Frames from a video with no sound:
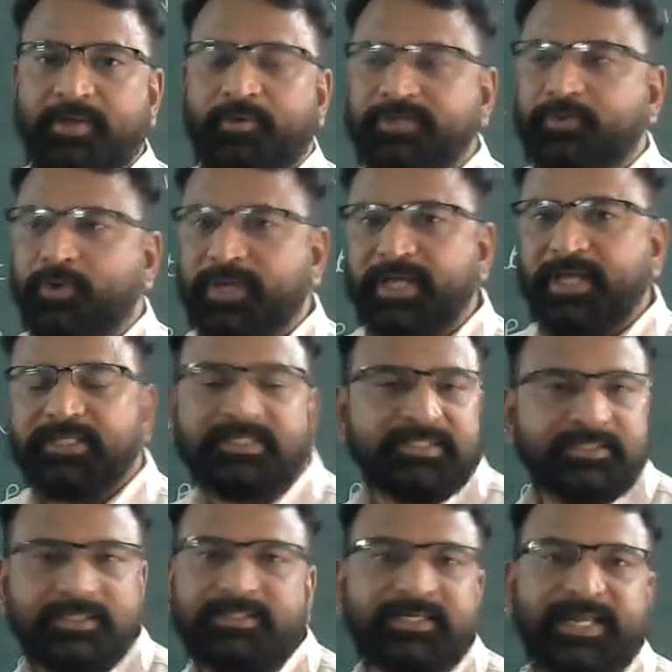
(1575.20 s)
Okay, this
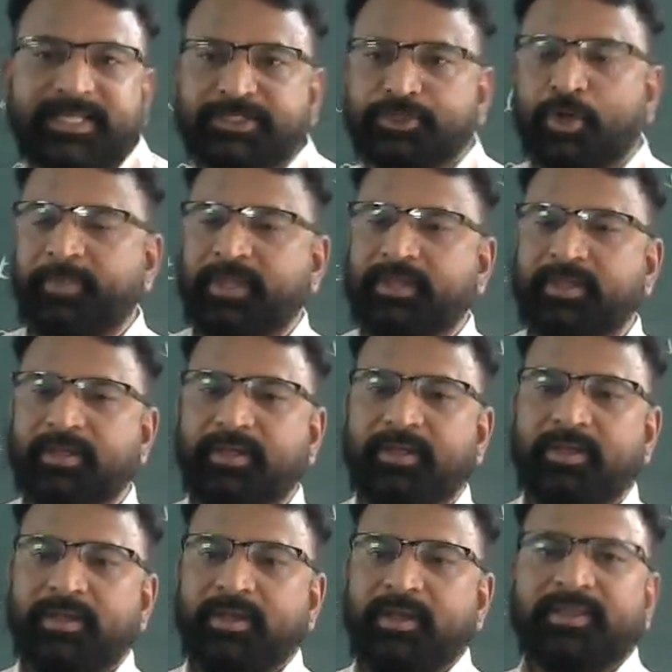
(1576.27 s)
is the next topic.
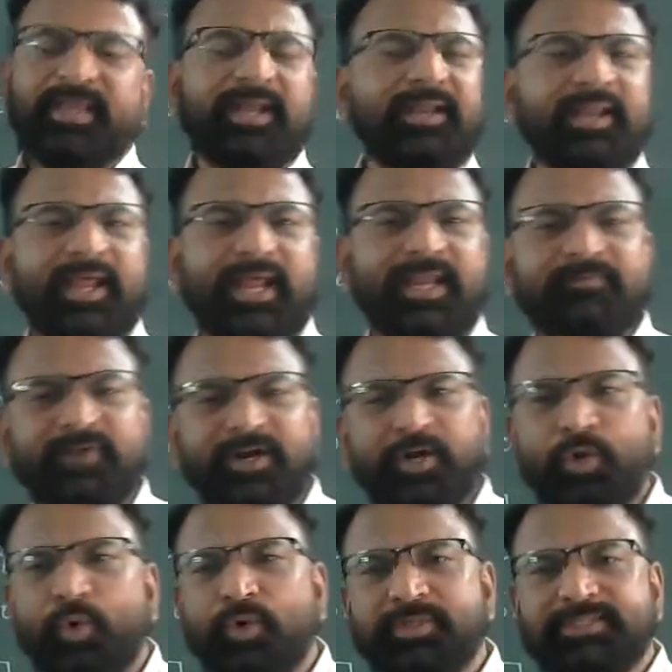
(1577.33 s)
Can
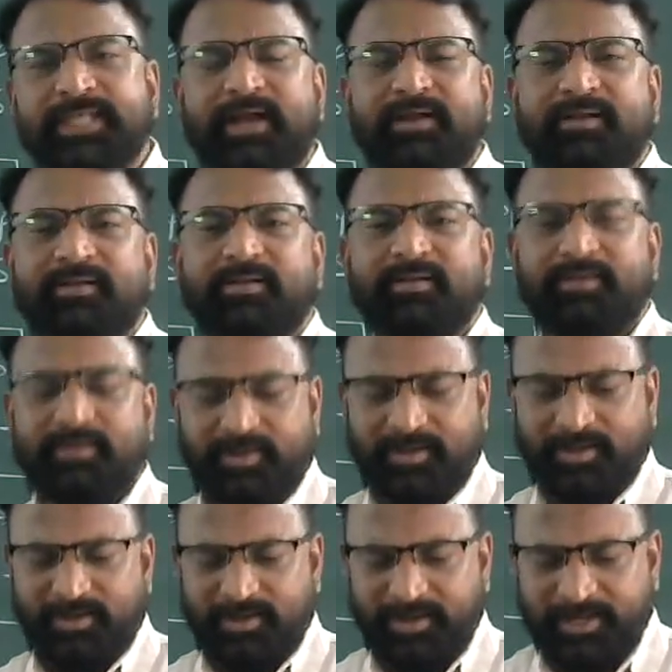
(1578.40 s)
anyone knows that
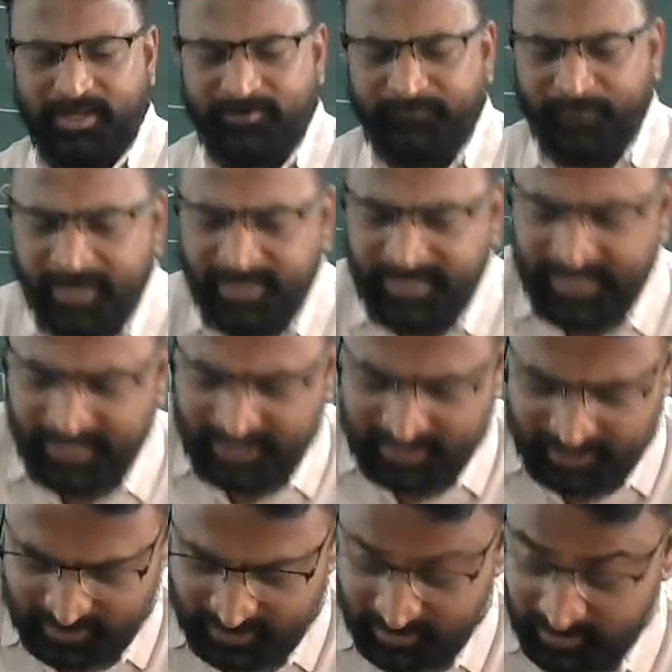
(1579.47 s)
if I
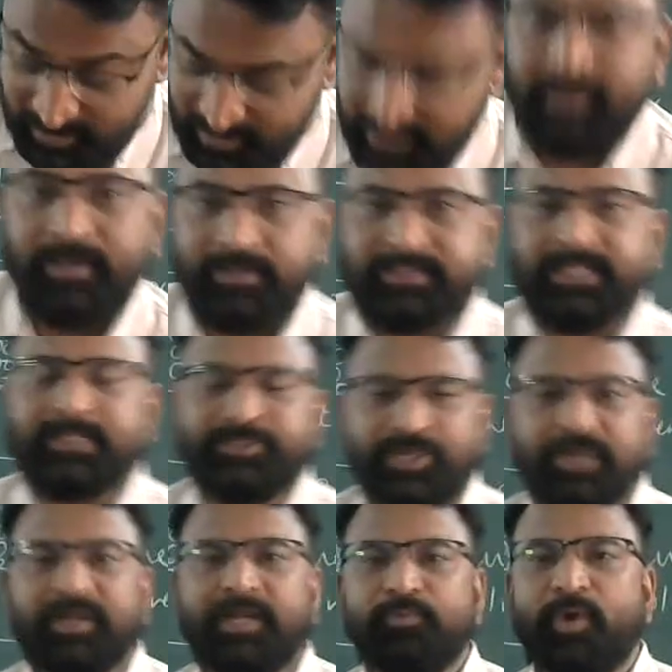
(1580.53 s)
take, see
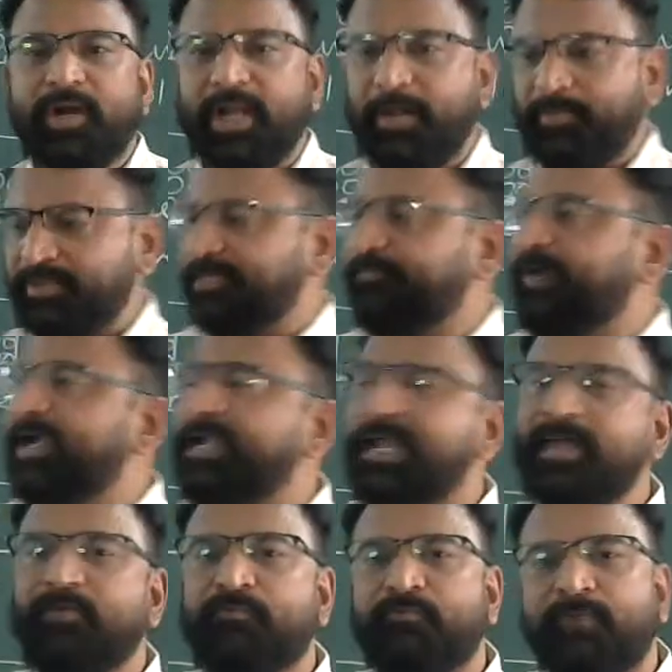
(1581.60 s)
generally what happens, if I
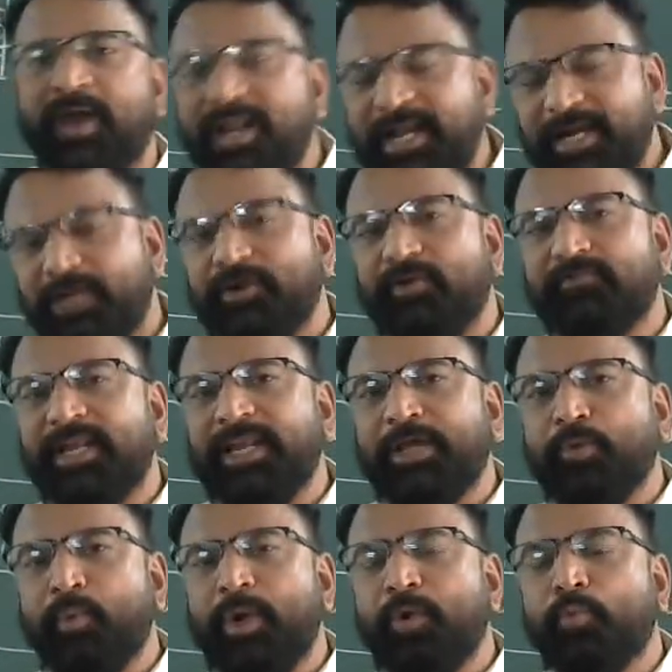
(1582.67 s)
take 1 liter of the
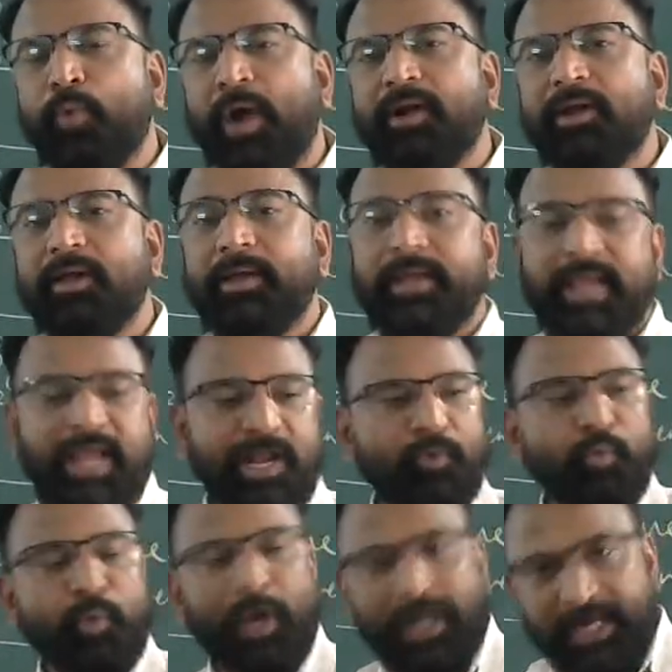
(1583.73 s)
liquid 1
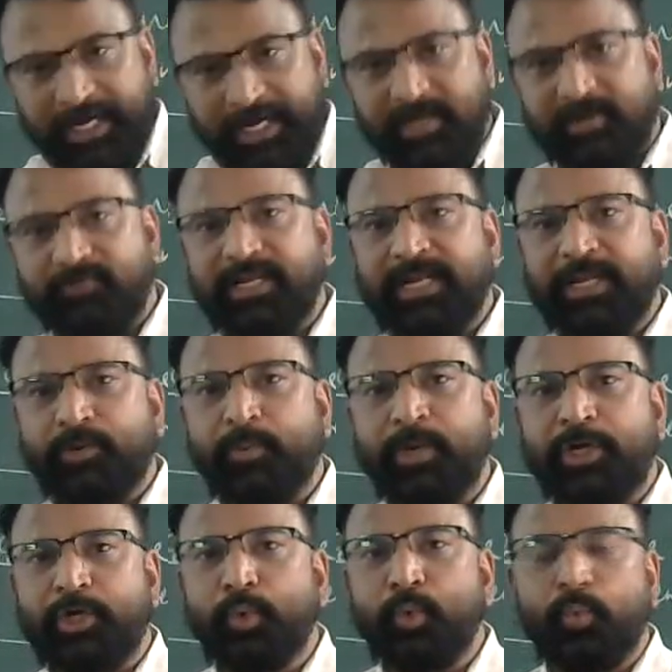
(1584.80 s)
and 1 liter of the
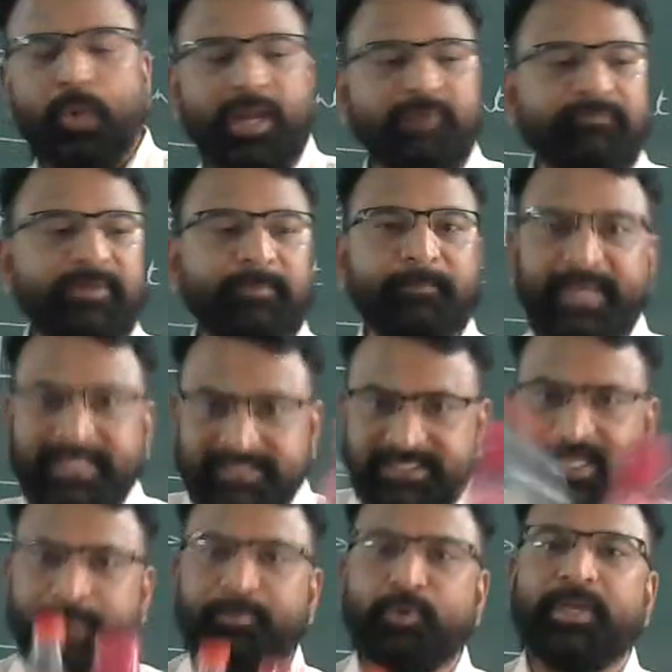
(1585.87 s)
liquid 2, when we mix
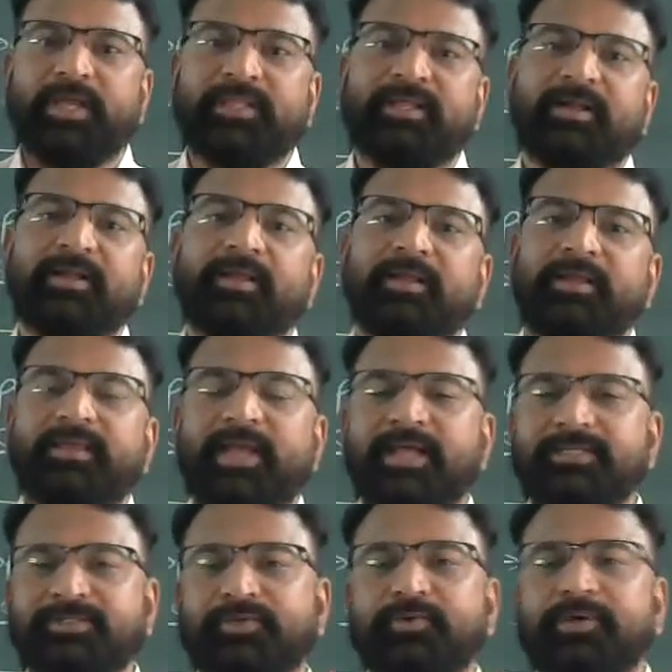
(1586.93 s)
them together,
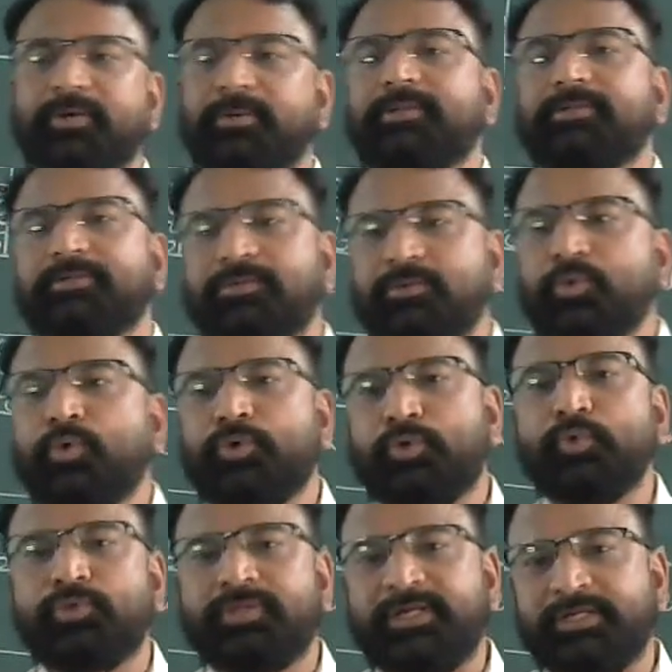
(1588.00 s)
yeah, students,
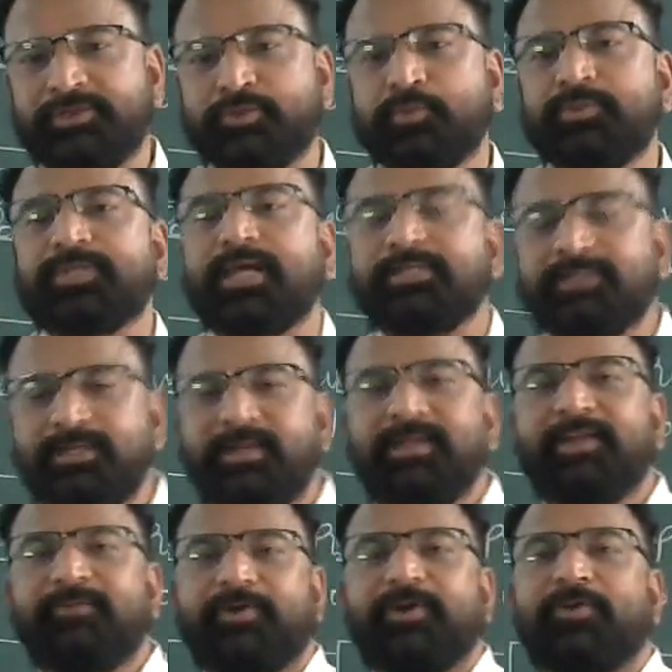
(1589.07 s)
though 3 students are
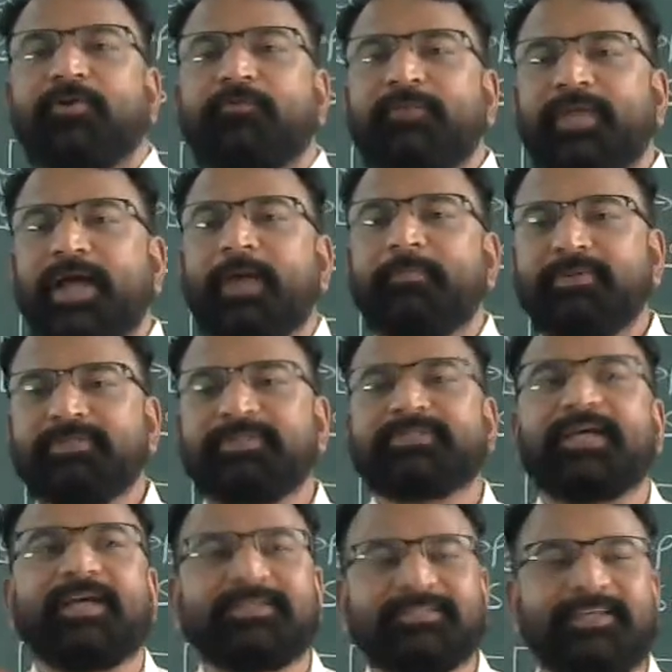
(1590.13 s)
sitting in front of me, I am
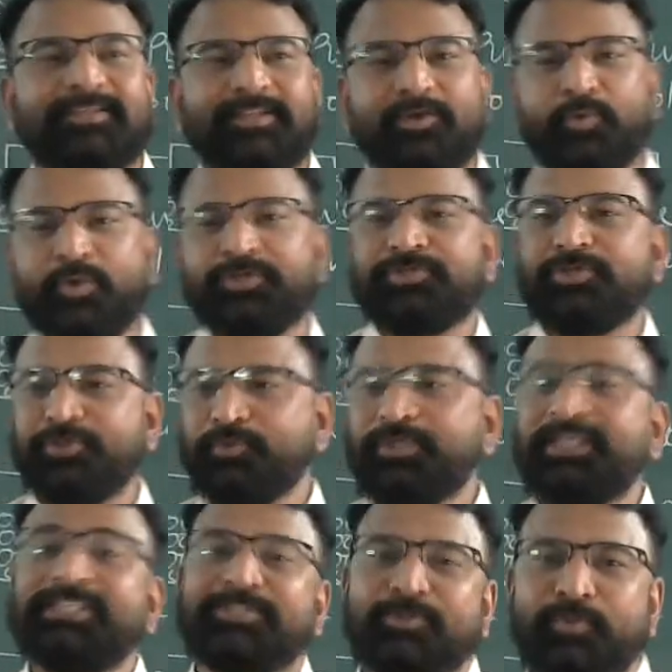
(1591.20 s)
just asking the question to
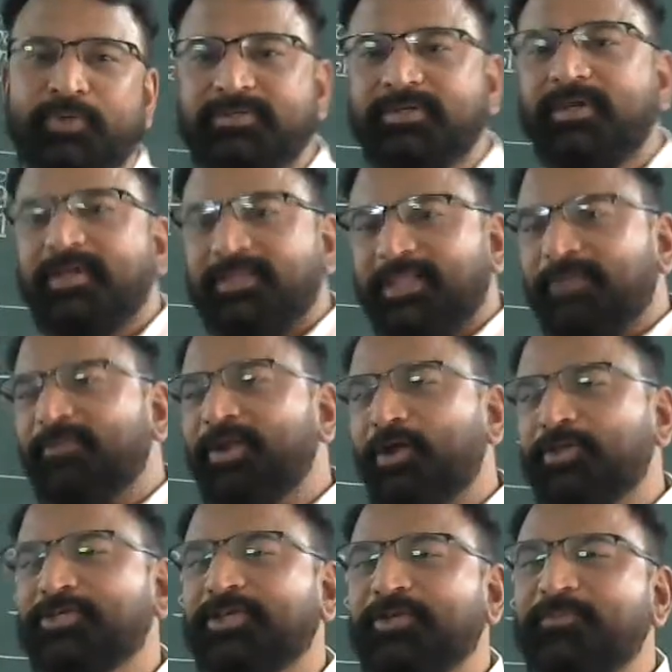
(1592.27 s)
these students, they will
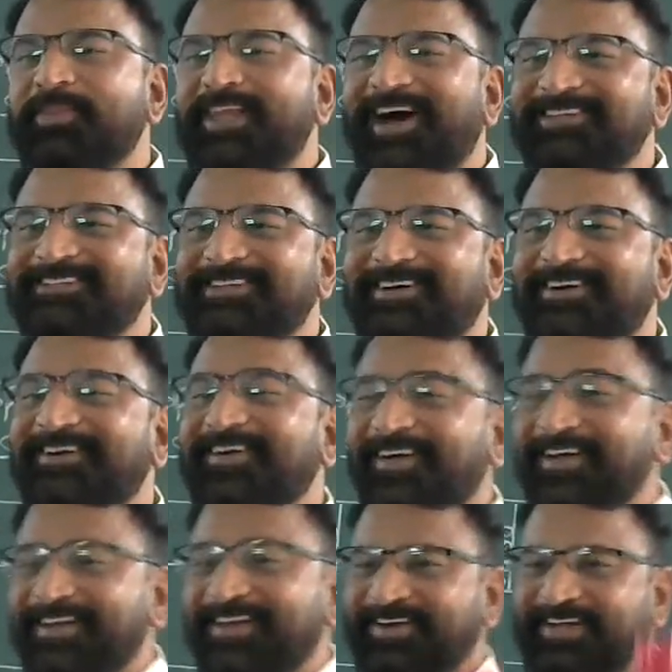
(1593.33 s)
also give the answer.
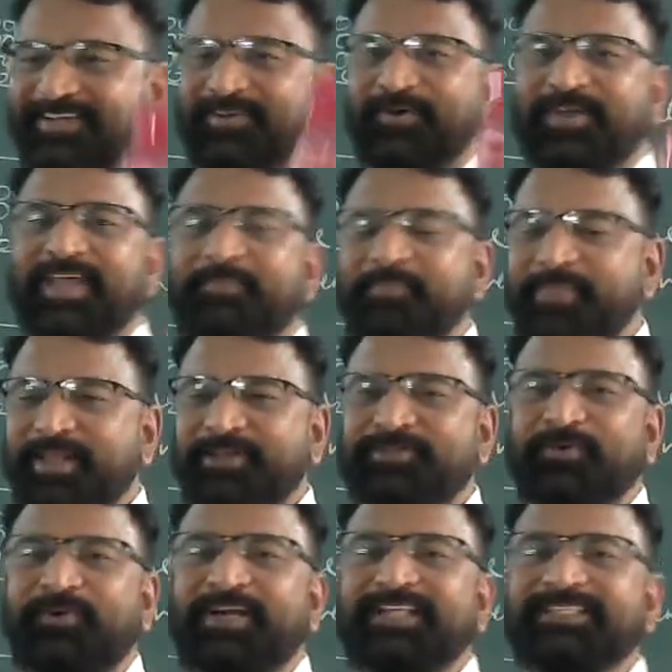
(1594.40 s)
Okay,
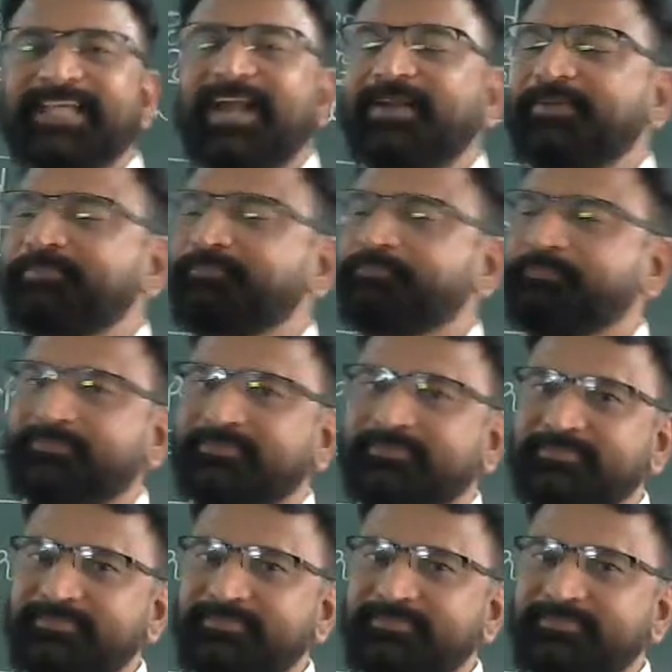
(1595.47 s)
so what is that?